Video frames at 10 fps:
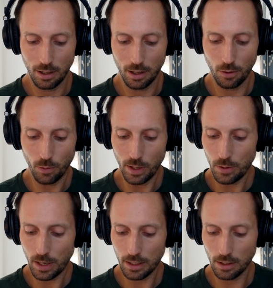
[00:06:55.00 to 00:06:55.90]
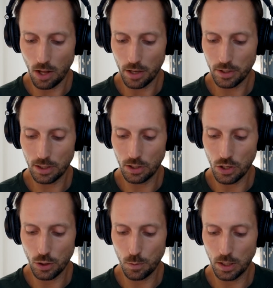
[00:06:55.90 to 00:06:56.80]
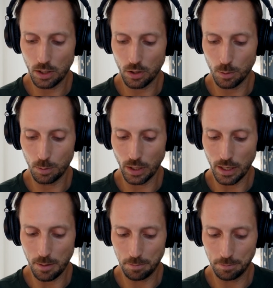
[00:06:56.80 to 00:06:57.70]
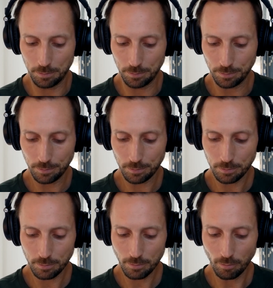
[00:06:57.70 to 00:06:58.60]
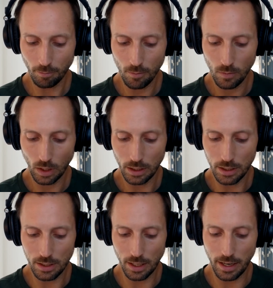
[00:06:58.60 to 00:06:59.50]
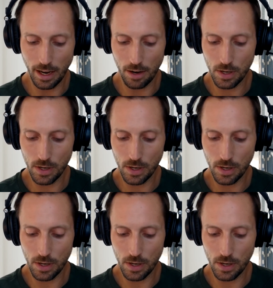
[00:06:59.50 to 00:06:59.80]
When do I get lost in judgment or blame? He said, every